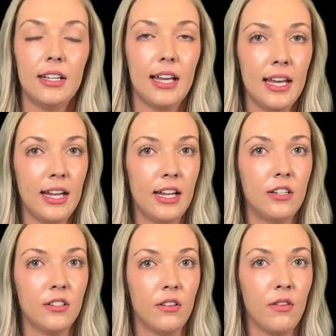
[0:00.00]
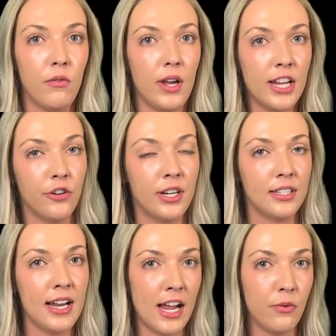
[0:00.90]
and increase
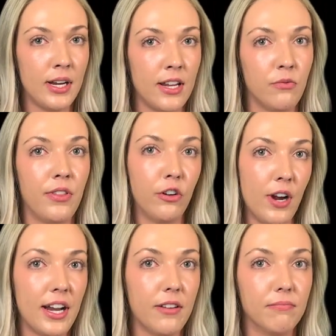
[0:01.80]
in equity with a credit.